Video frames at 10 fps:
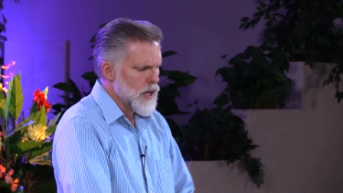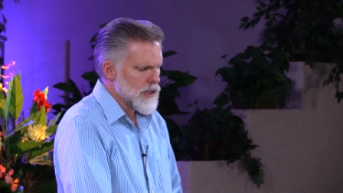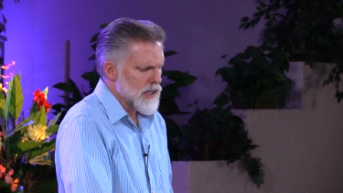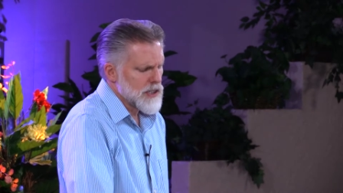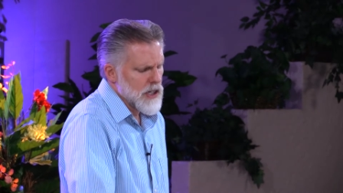
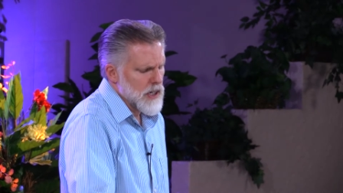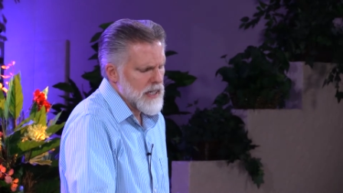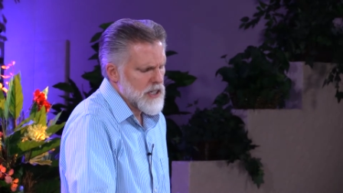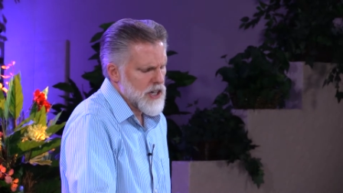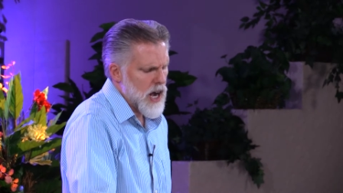Let's look
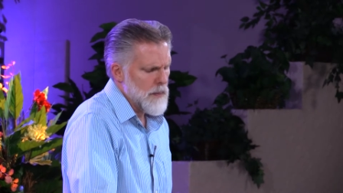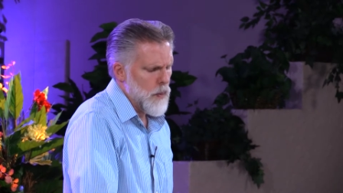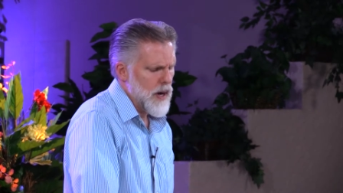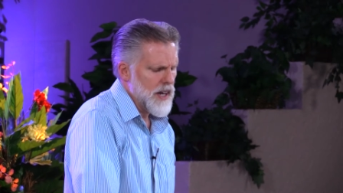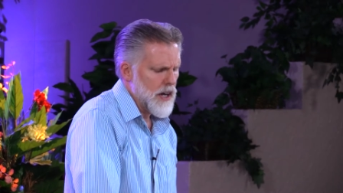at Psalm
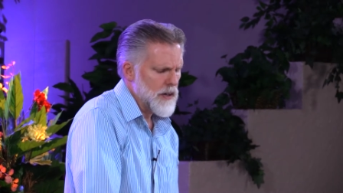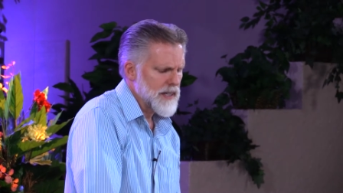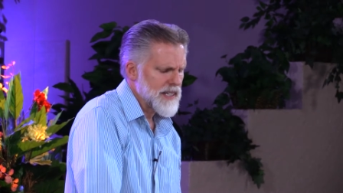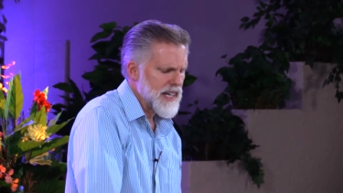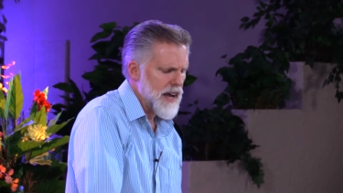
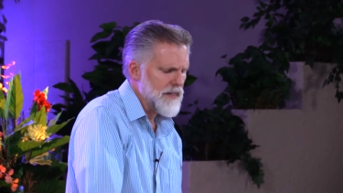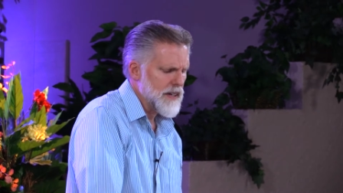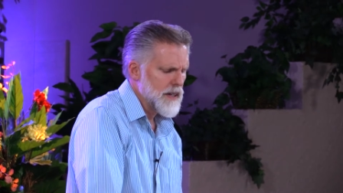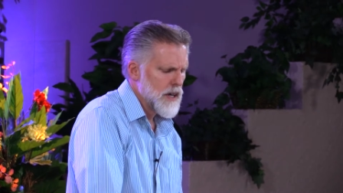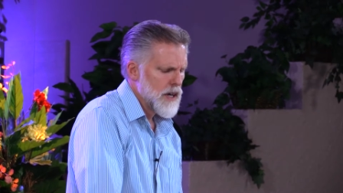
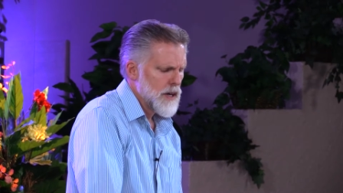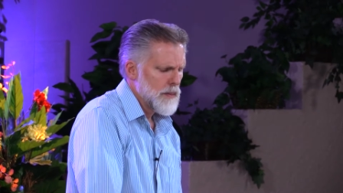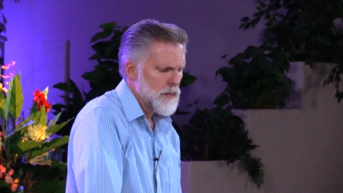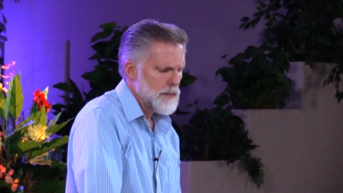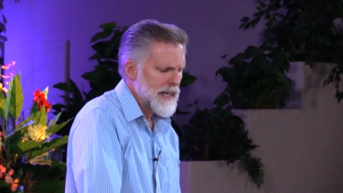107,
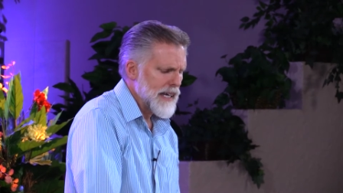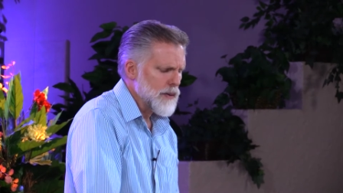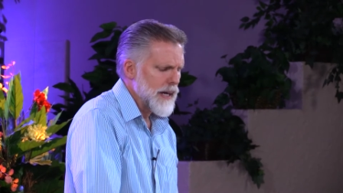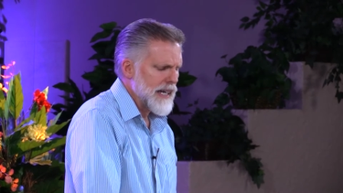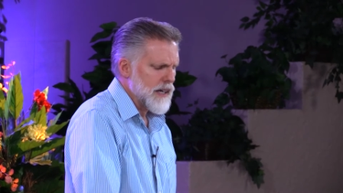begin
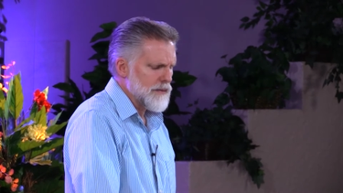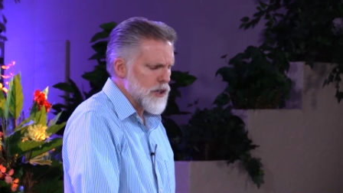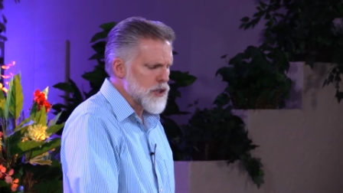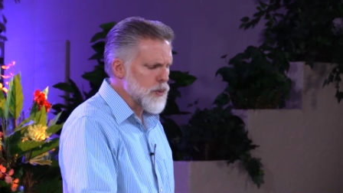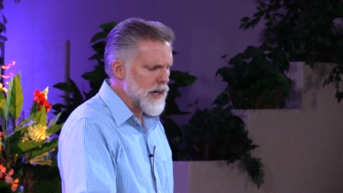reading at
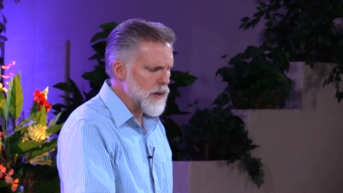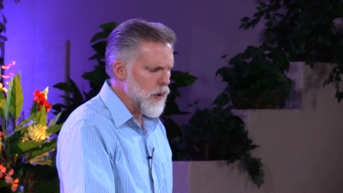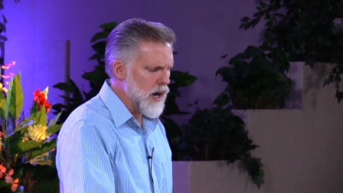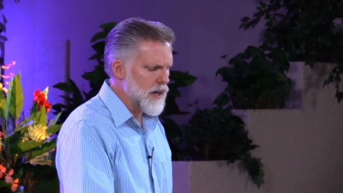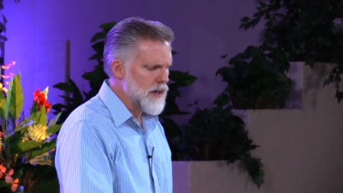verse
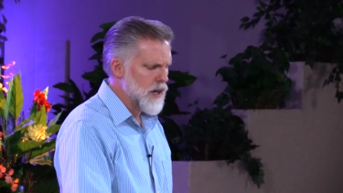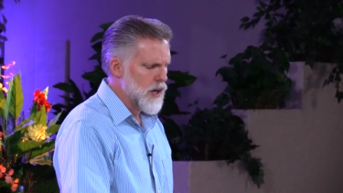21.